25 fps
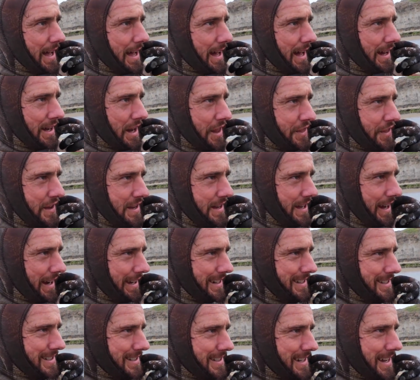And I think I
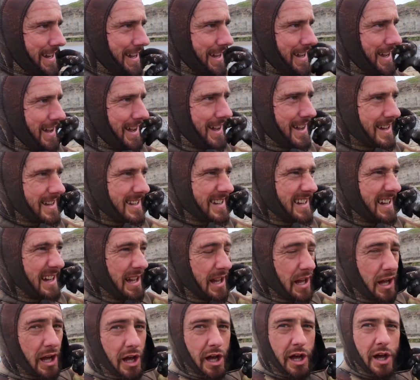can see a
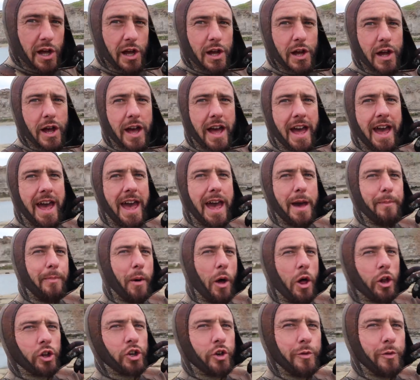hairball